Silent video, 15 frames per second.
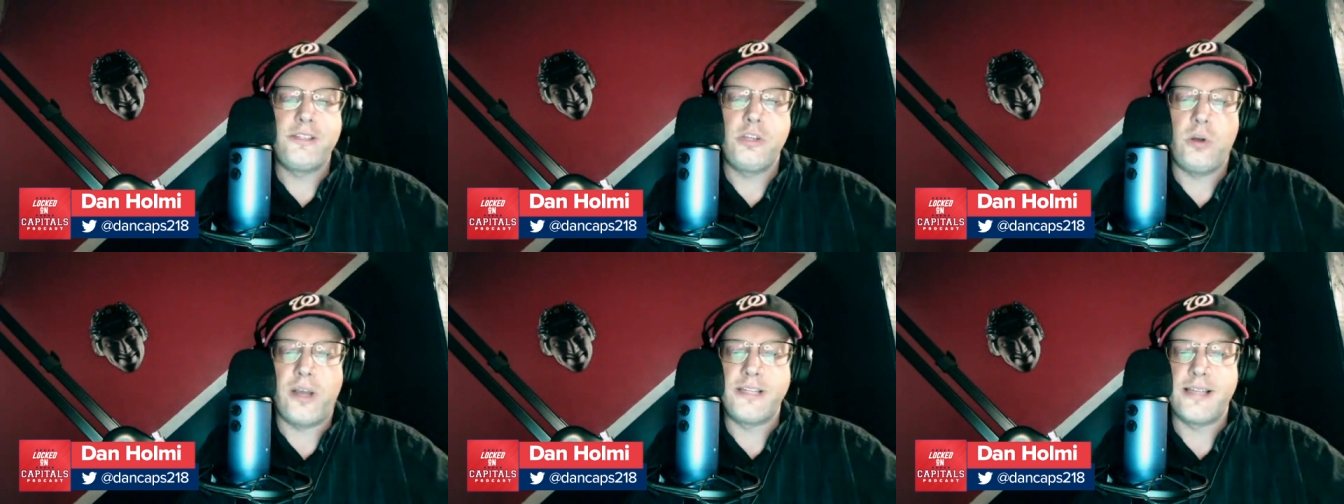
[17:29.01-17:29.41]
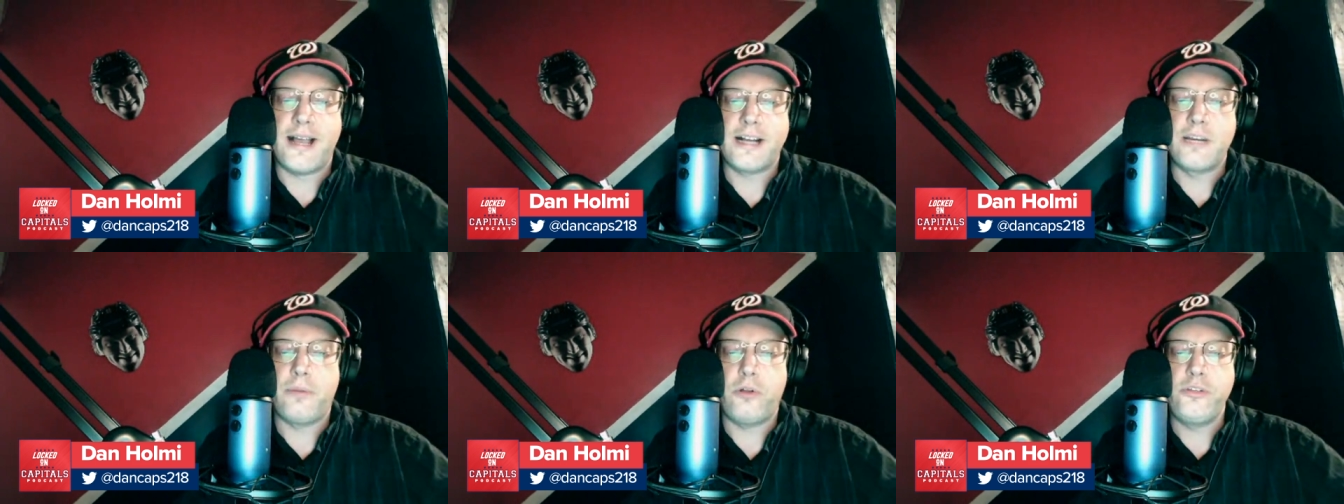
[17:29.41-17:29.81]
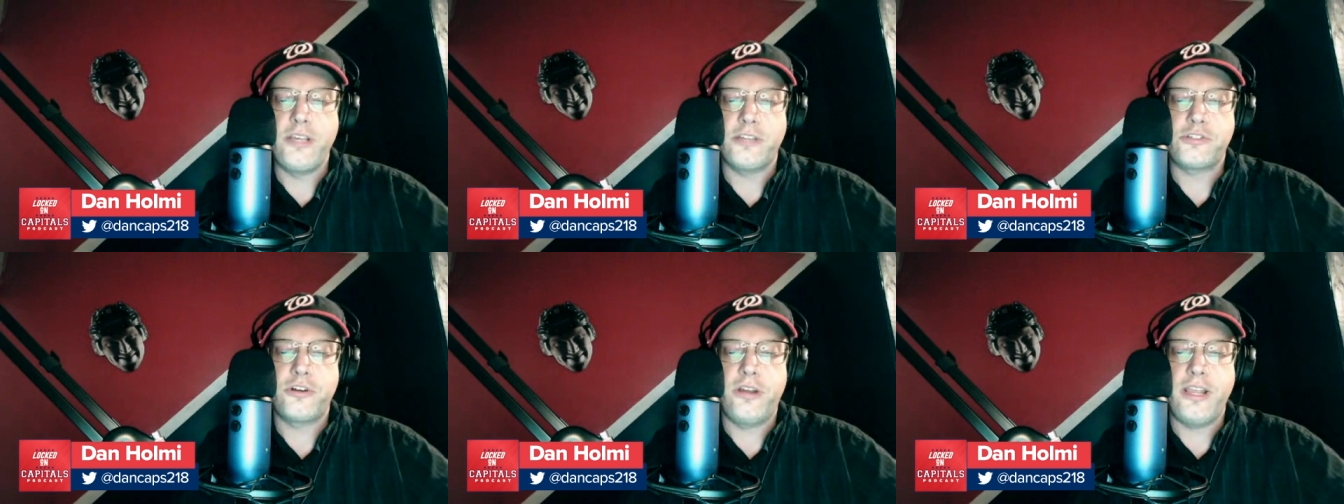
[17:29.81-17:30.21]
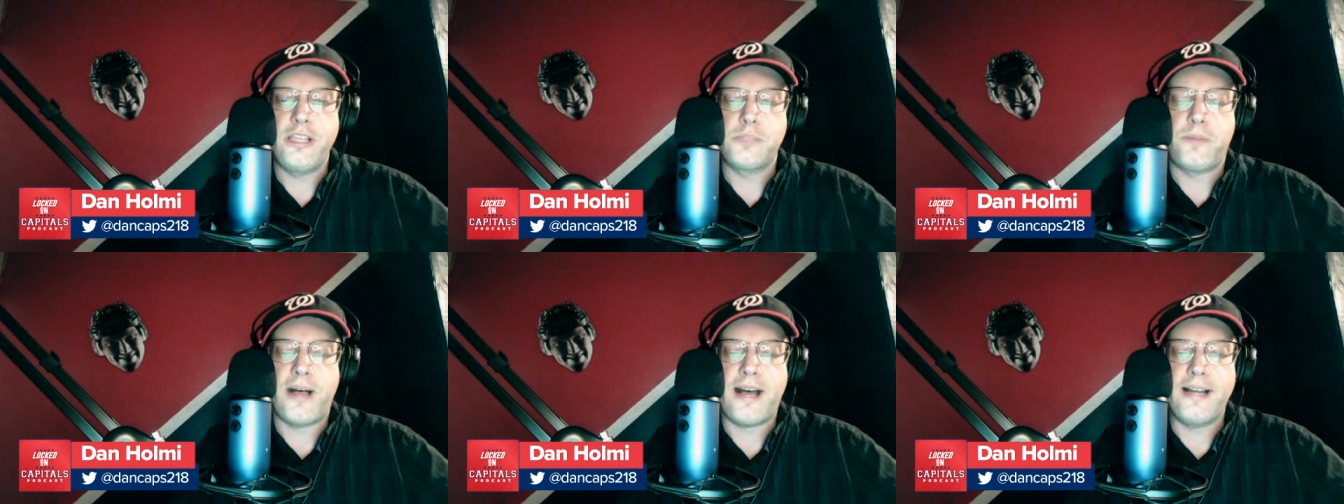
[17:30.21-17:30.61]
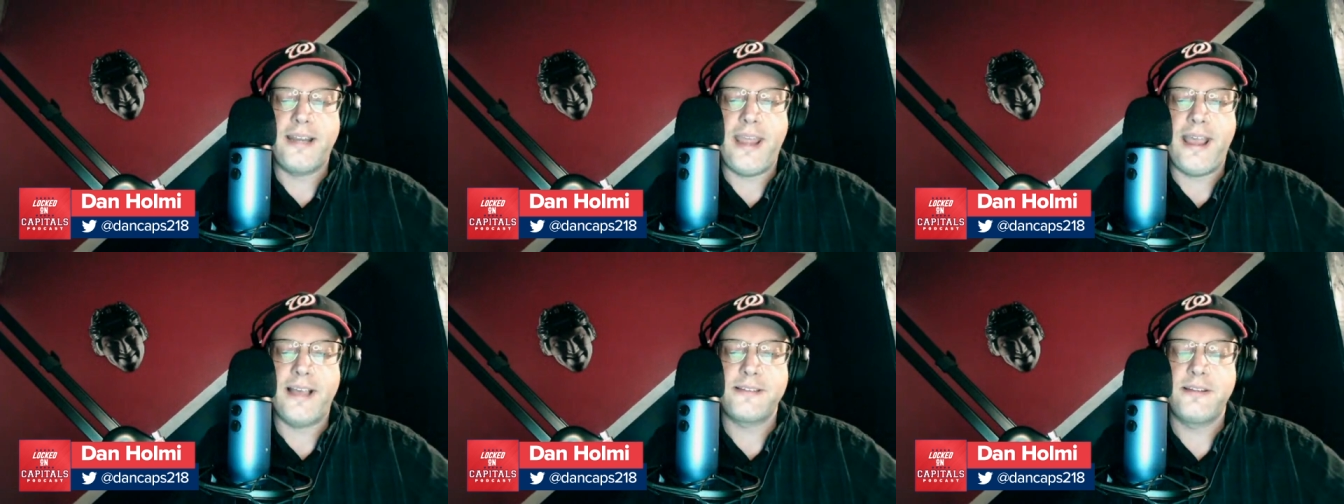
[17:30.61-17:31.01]
You know, I talked about in yesterday's
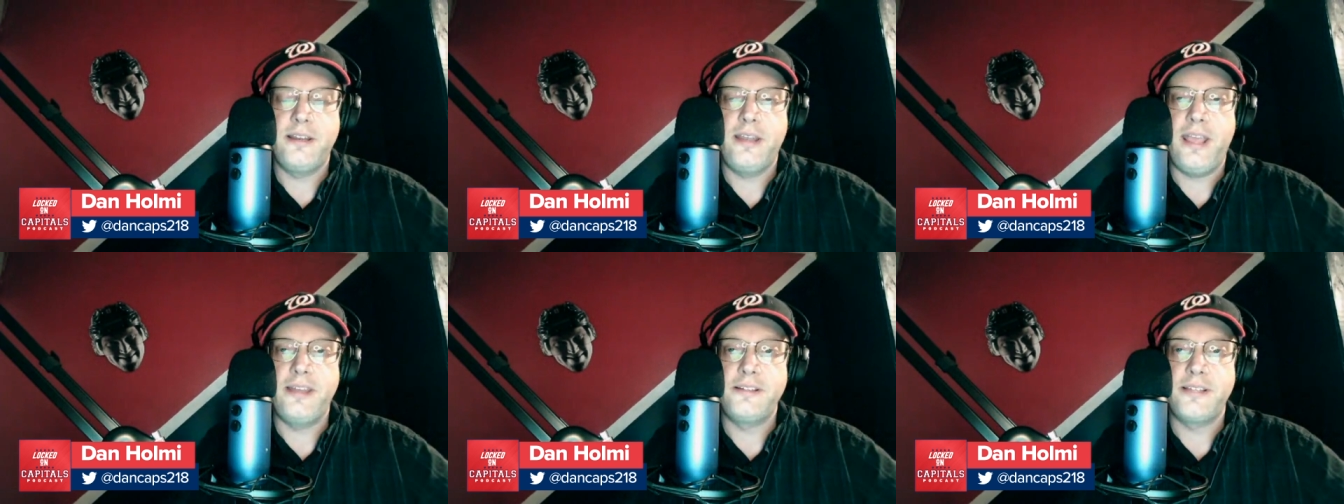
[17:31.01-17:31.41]
podcast and